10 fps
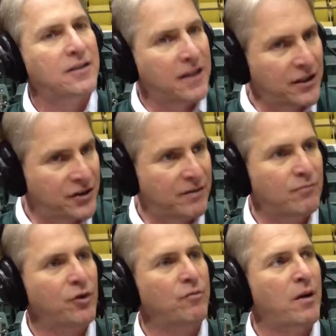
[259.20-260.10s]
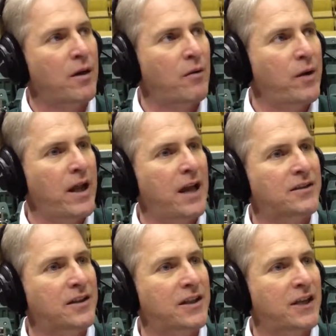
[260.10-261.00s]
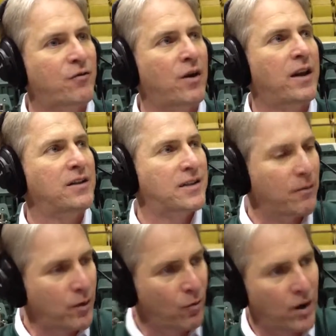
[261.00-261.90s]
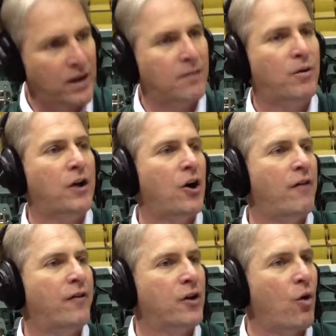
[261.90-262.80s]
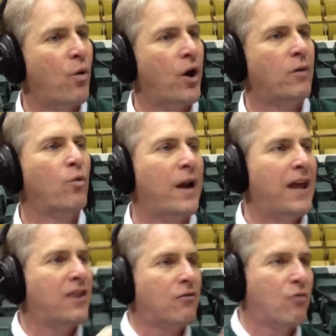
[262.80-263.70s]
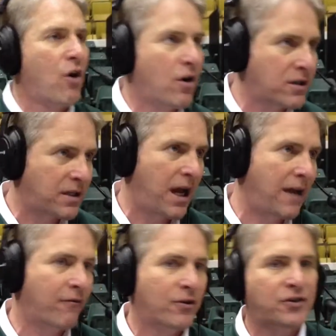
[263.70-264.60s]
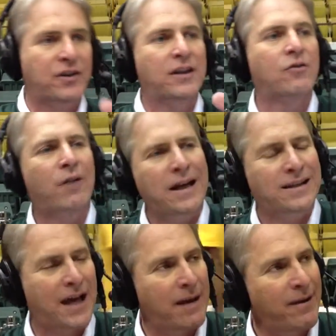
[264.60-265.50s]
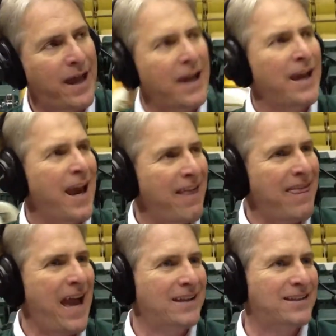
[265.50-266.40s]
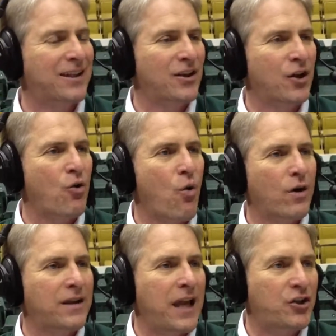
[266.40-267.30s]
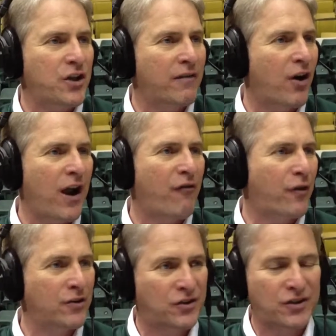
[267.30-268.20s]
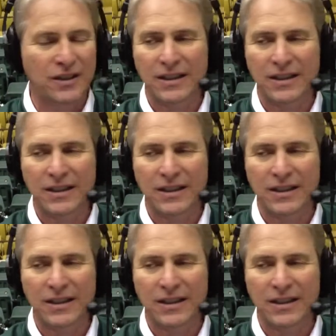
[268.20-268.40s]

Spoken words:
get some movement that we'd had success for, and then someone wanted to break off and go one-on-one at the wrong time versus at the right time. And that's the coordination of our efforts.